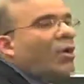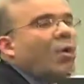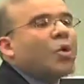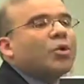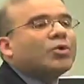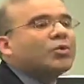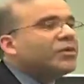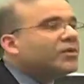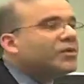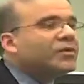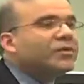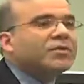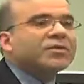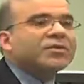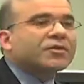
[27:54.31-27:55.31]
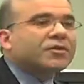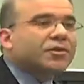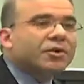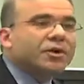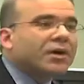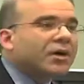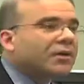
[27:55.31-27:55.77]
All you need to do is
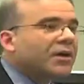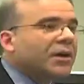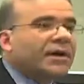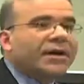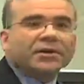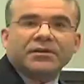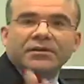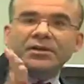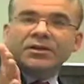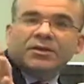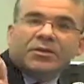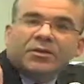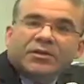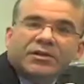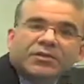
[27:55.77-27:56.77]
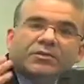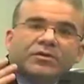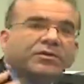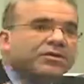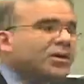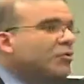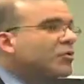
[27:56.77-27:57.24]
look online, go to the
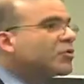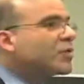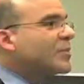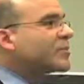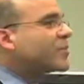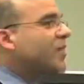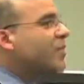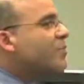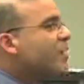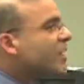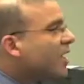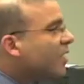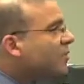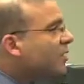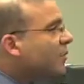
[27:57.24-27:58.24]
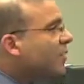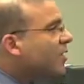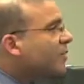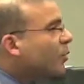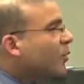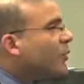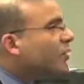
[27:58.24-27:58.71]
Attorney General's website, pick up some of
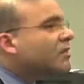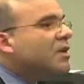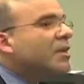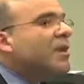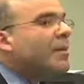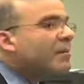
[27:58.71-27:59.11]
these booklets,